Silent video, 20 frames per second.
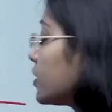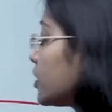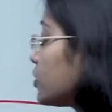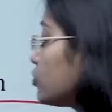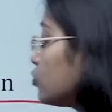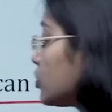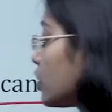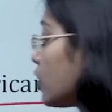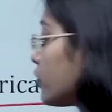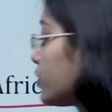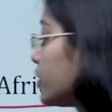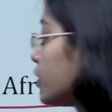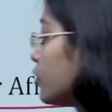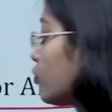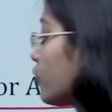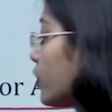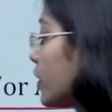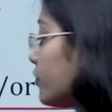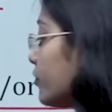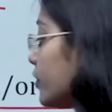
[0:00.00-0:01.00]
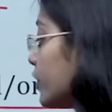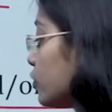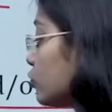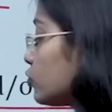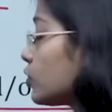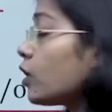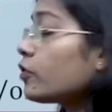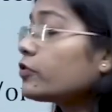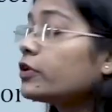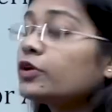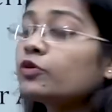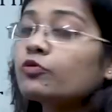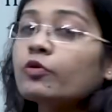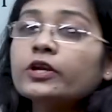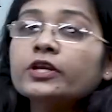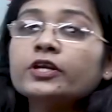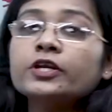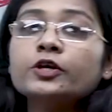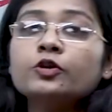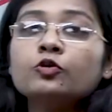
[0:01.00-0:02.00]
the 2012 and
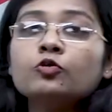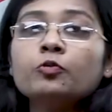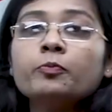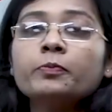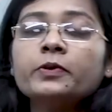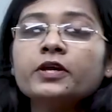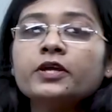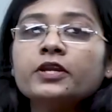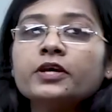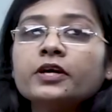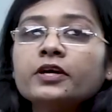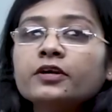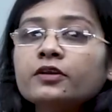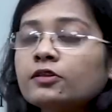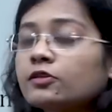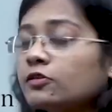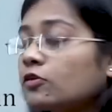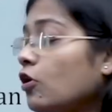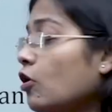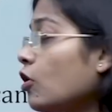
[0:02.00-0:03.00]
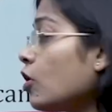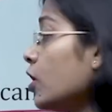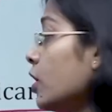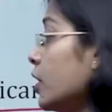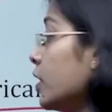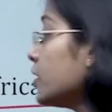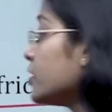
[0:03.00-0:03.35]
2022 period saw